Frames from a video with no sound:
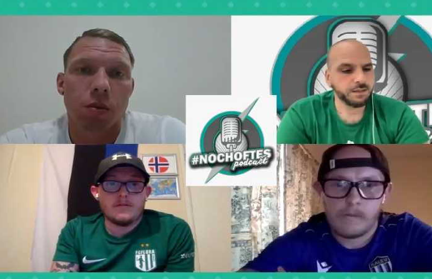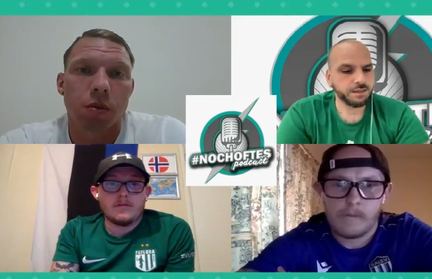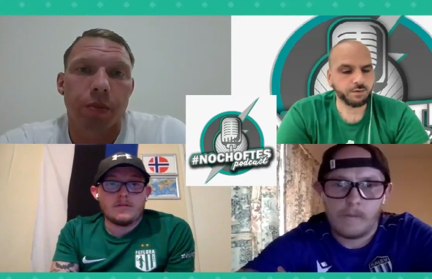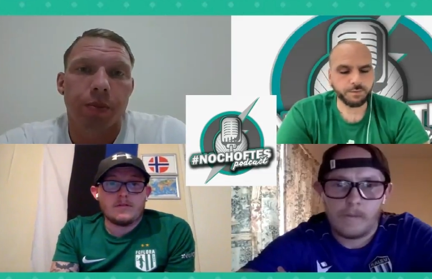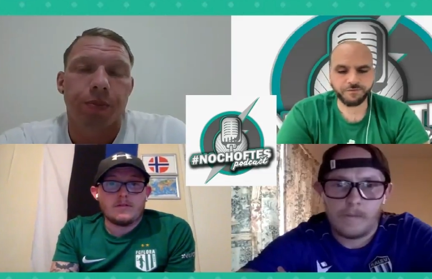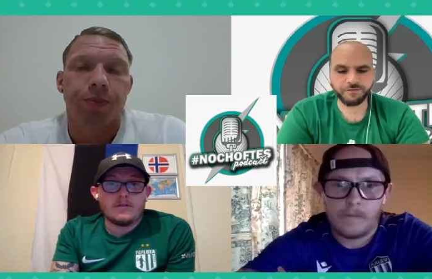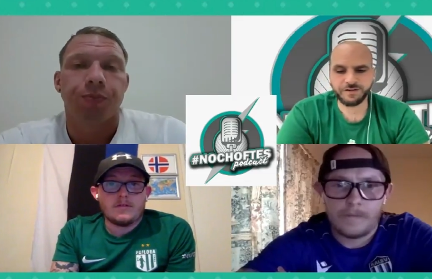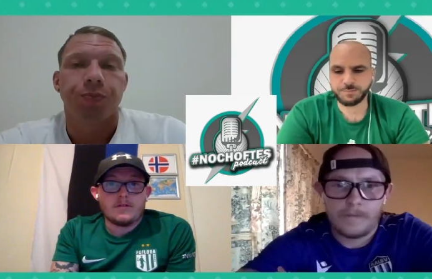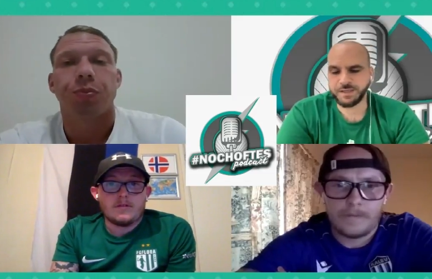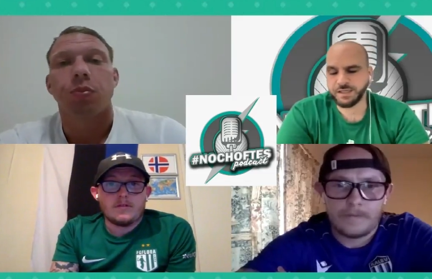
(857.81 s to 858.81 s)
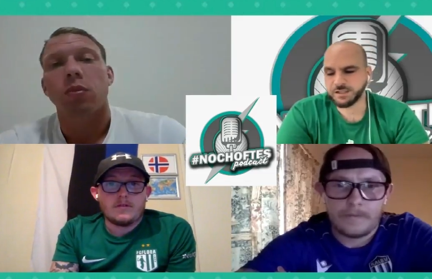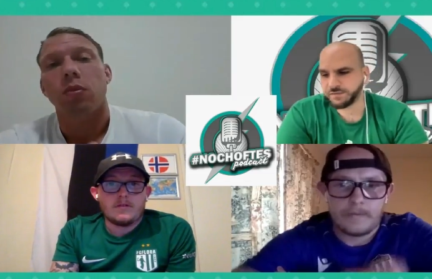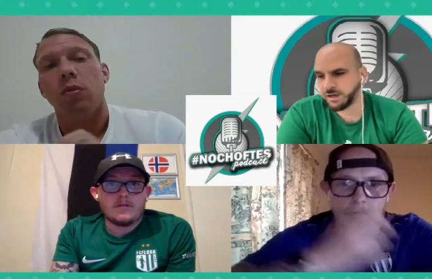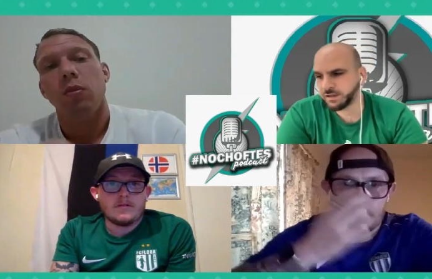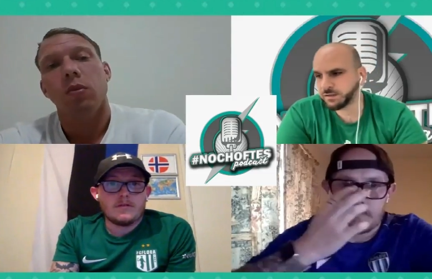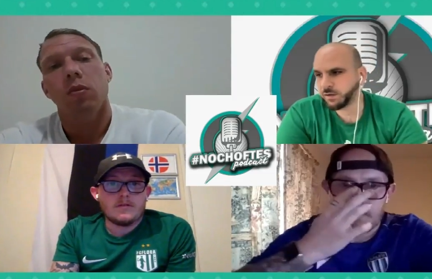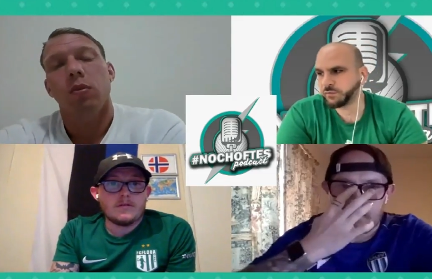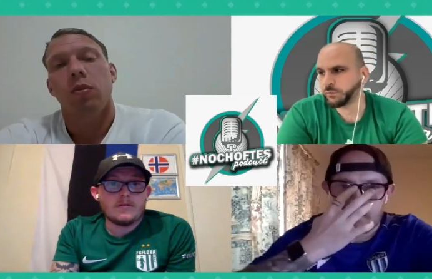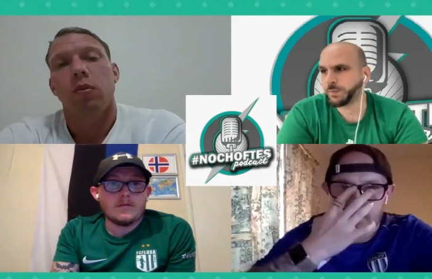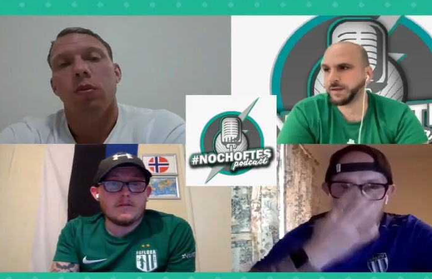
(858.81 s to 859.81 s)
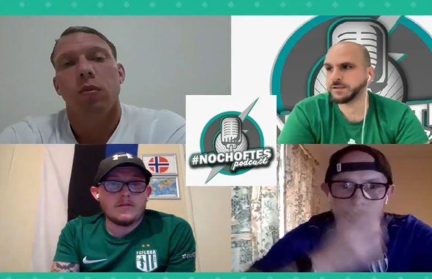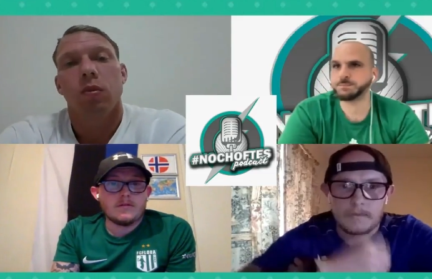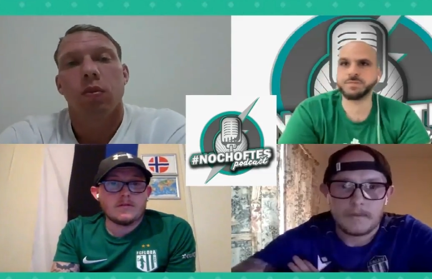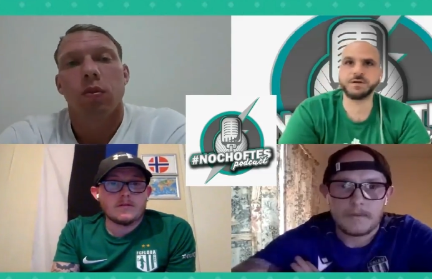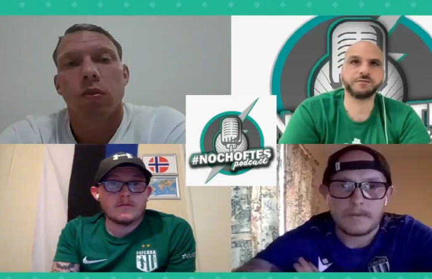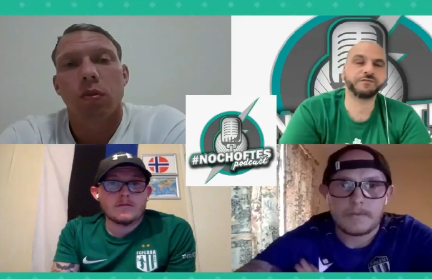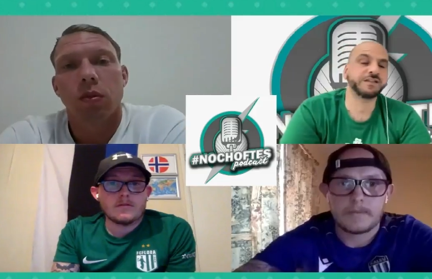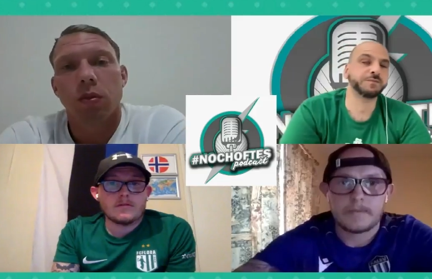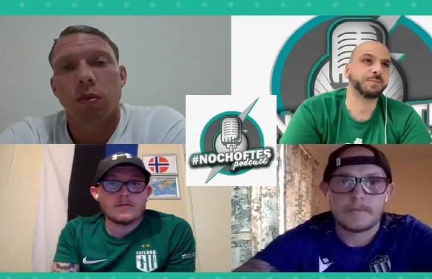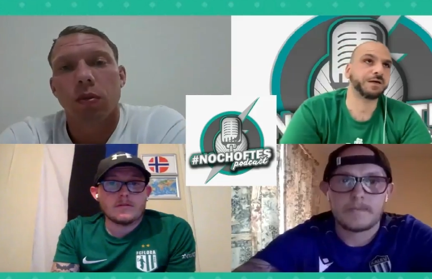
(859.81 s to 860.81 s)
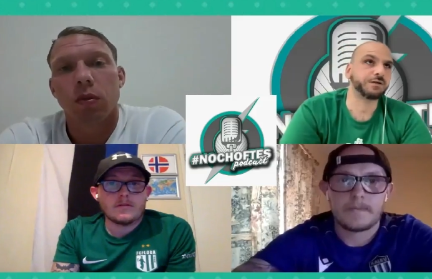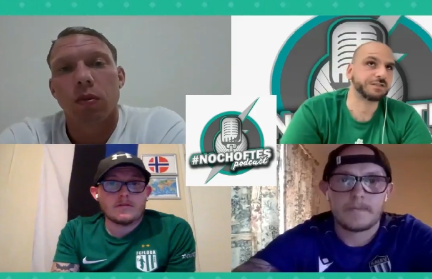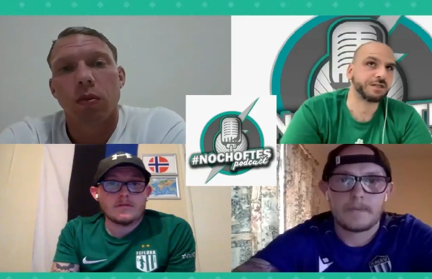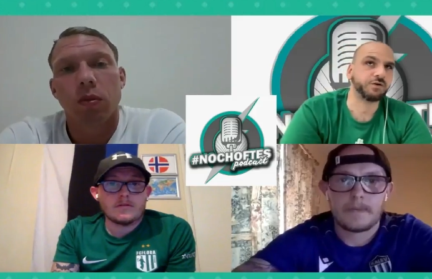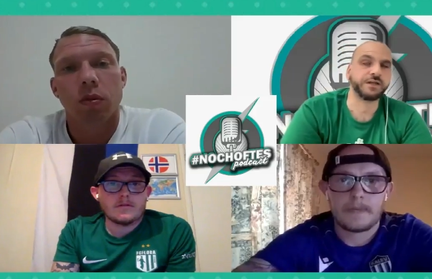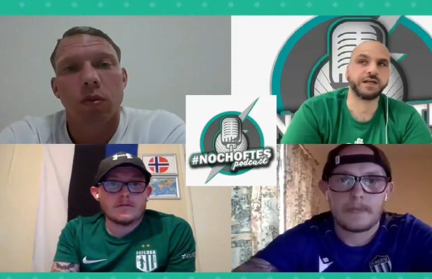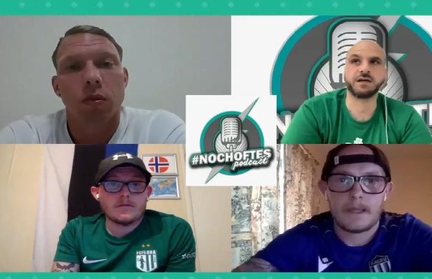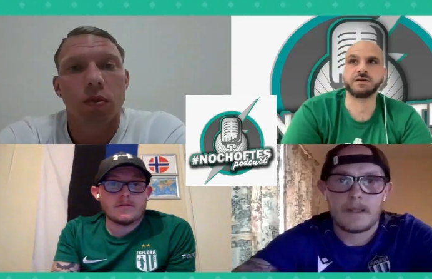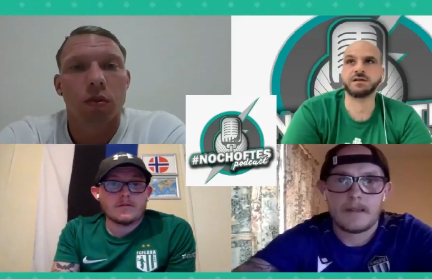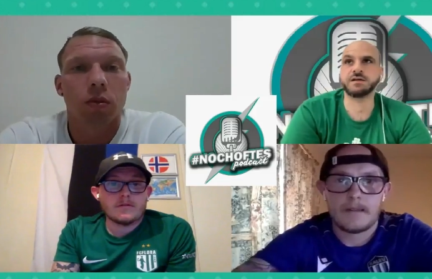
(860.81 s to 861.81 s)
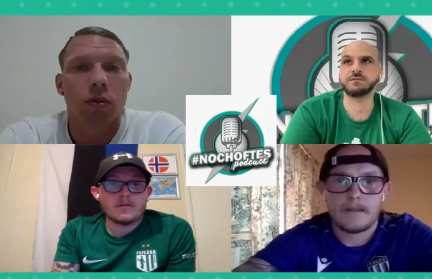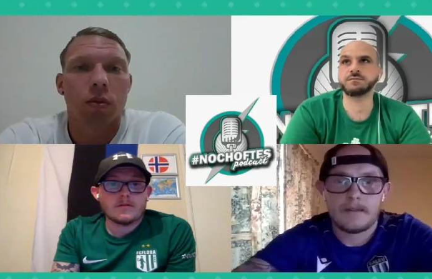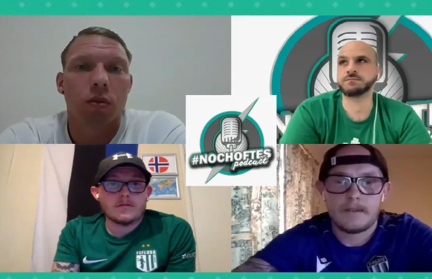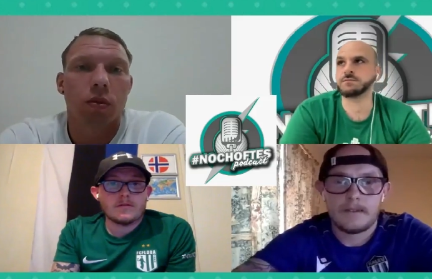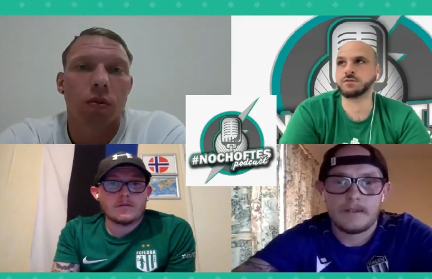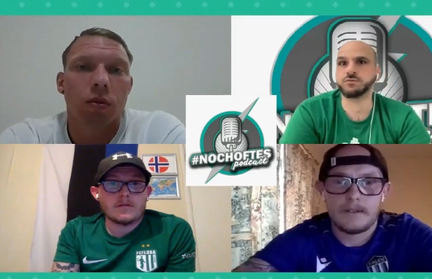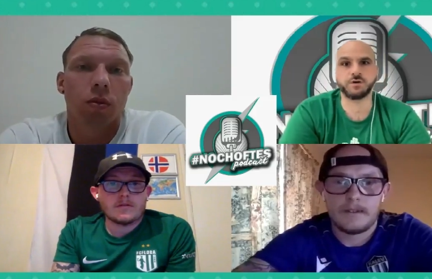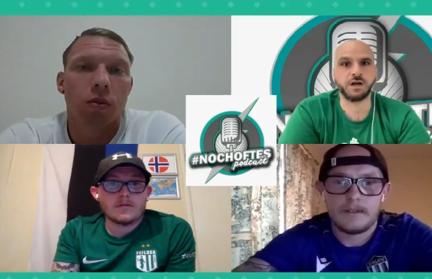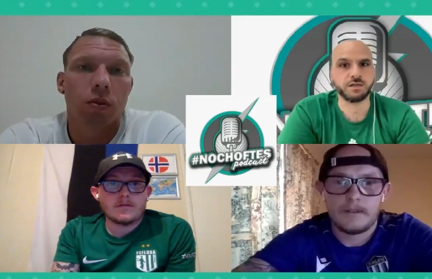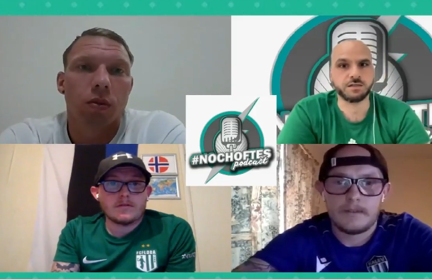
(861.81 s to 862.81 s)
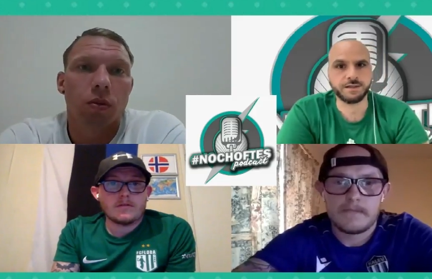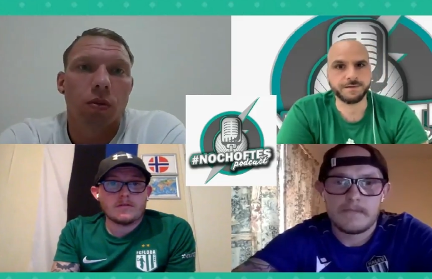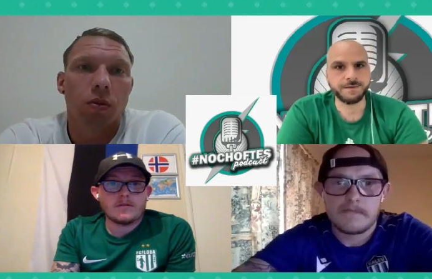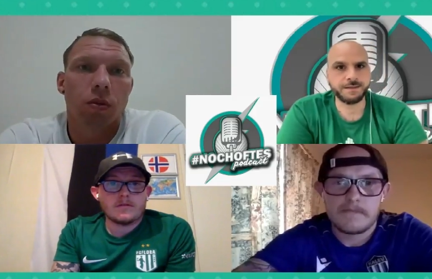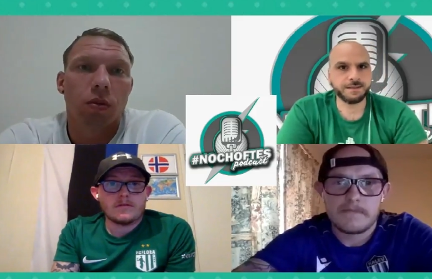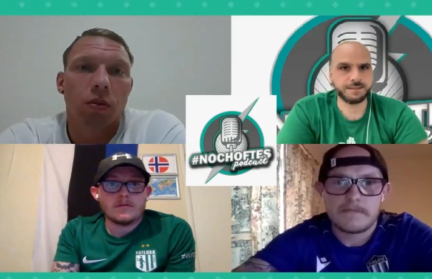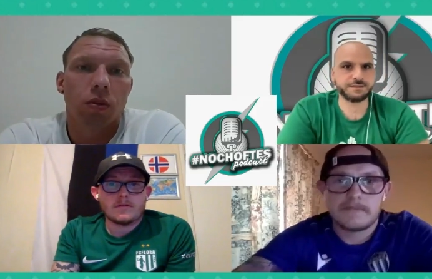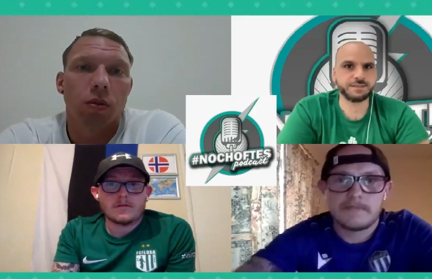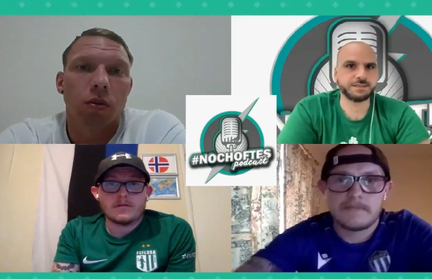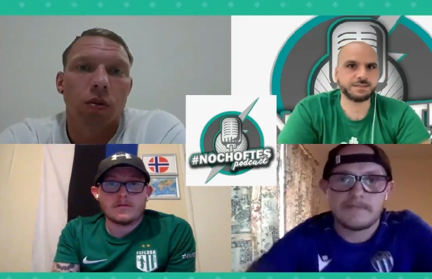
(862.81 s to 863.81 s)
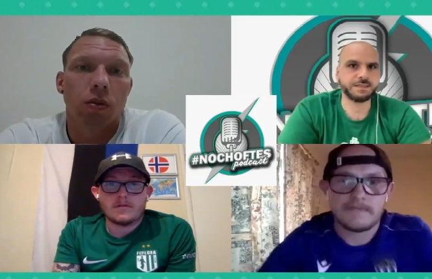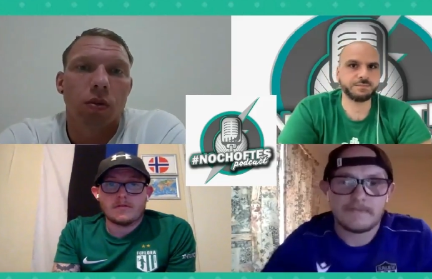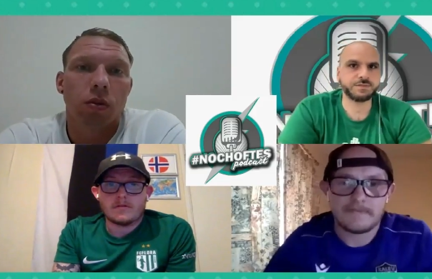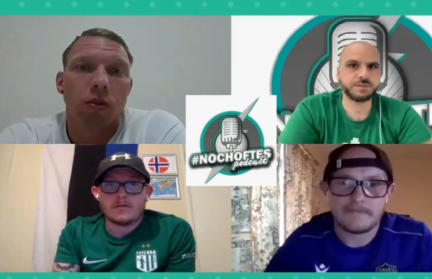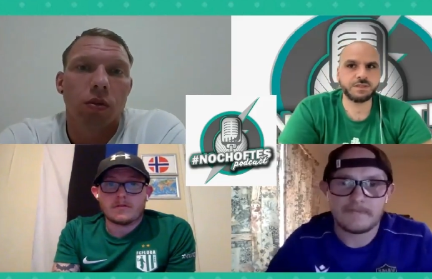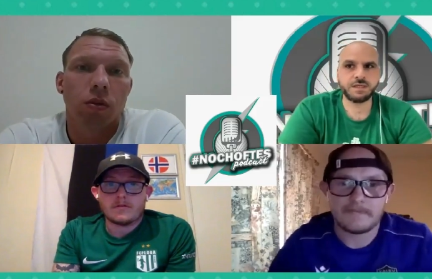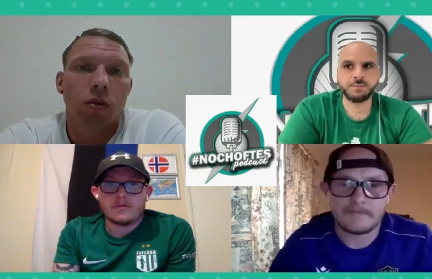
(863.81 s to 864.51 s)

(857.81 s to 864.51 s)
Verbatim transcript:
Speaker 1: you know we faced PSV Eindhoven, we faced uh, faced PAOK, Salonika, um, Granada, decent teams.